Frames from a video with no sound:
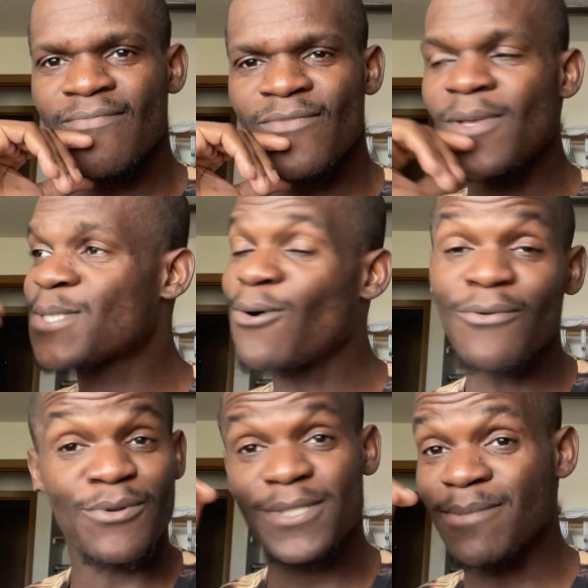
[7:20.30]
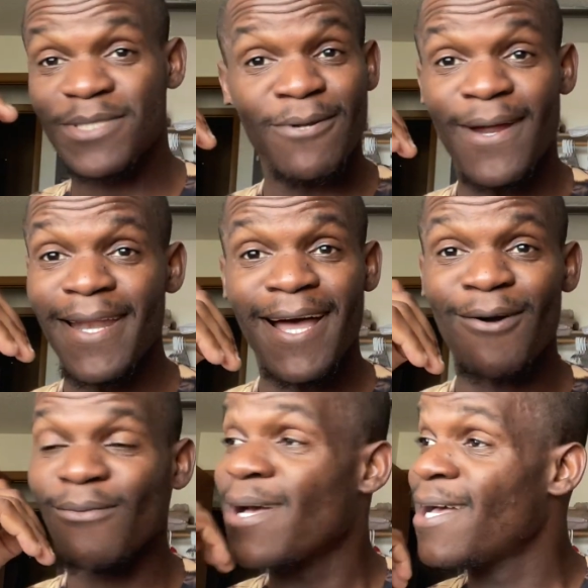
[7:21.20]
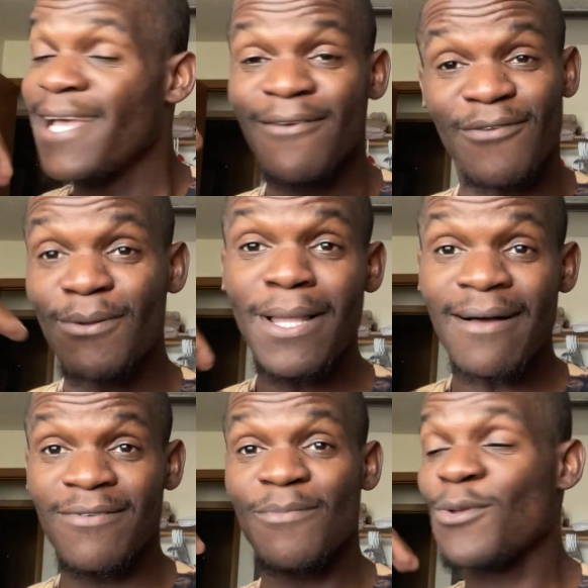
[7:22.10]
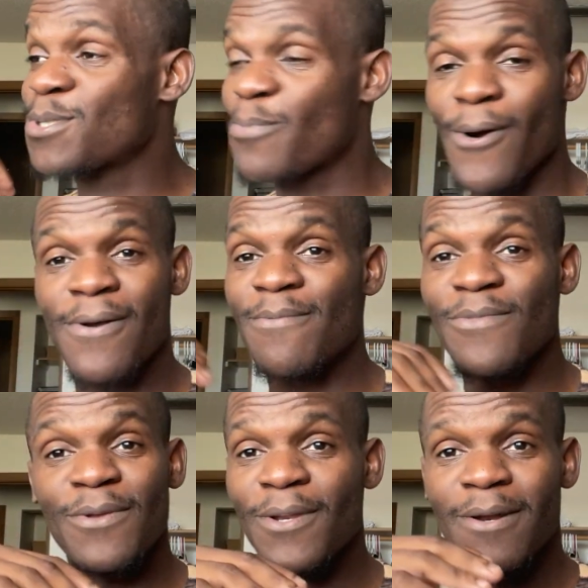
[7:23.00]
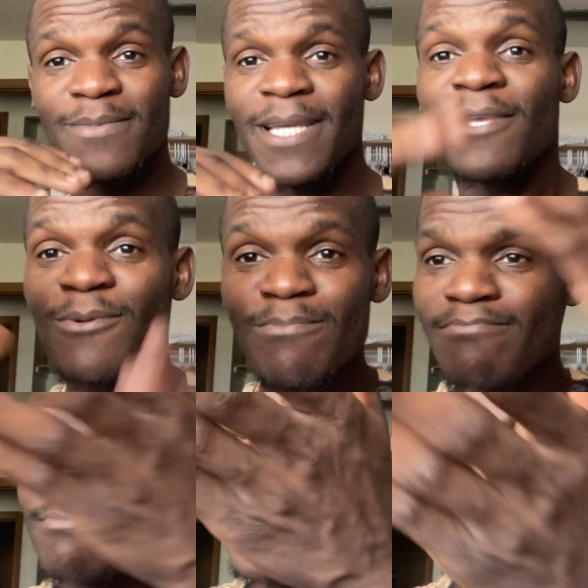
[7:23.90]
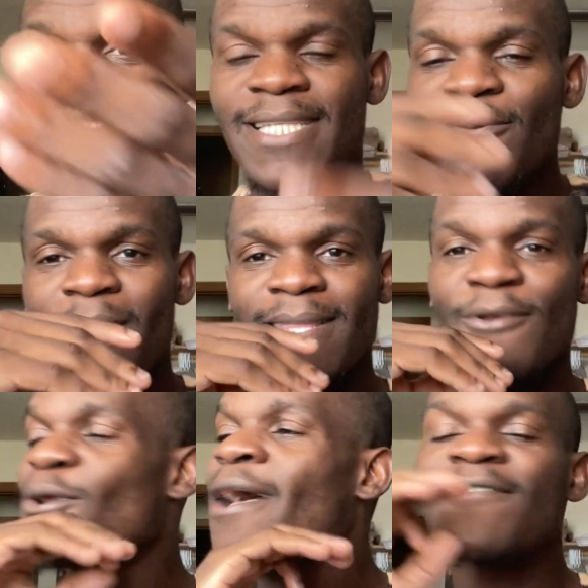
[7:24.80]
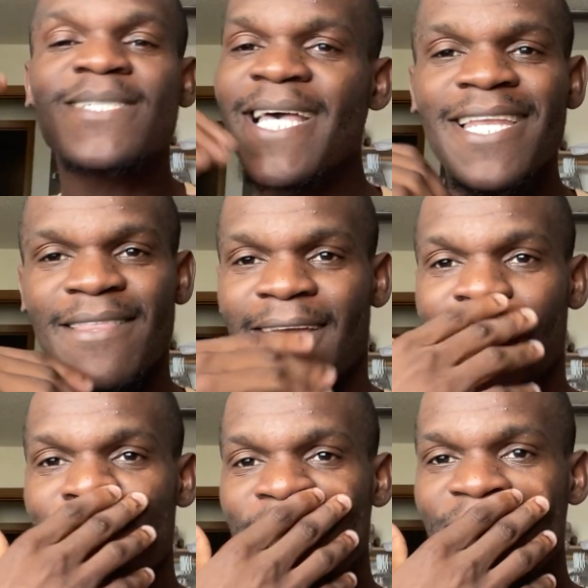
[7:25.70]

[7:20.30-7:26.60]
He's going through some shit right now. If you love him, you support him, you know what I'm saying? You sit right there. You don't have to say anything.